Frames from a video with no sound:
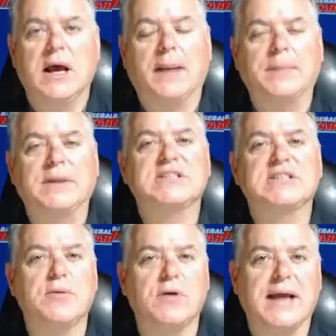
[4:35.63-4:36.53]
I'm going to
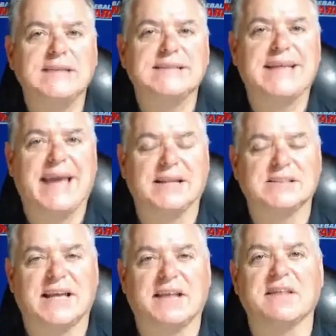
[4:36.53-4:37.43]
summarize again
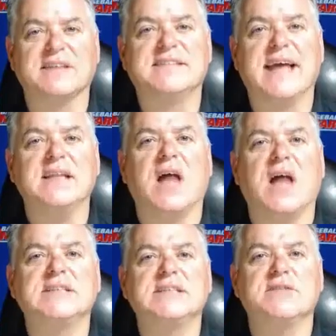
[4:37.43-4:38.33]
saying the
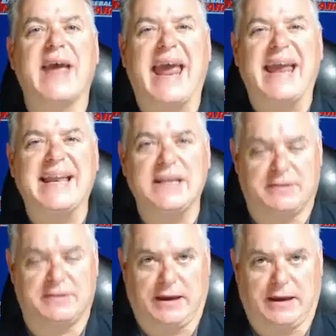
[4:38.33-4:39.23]
deadlines of
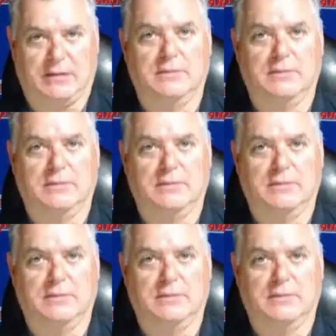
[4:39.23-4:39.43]
anything,